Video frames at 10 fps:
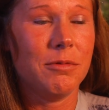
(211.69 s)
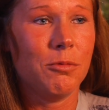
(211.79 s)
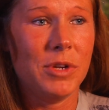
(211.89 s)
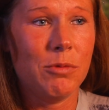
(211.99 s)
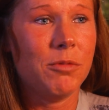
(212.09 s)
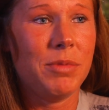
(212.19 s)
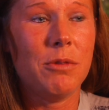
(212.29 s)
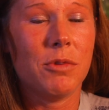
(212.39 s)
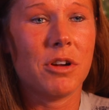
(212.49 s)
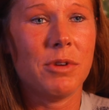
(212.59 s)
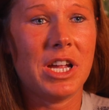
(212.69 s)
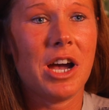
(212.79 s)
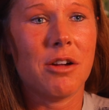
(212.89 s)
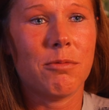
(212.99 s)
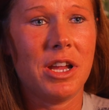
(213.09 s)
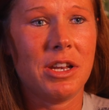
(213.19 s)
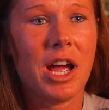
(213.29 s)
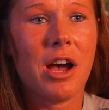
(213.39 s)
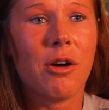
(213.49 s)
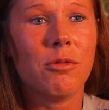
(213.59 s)
we would be where we are right
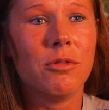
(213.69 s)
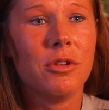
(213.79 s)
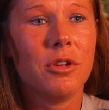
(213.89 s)
now,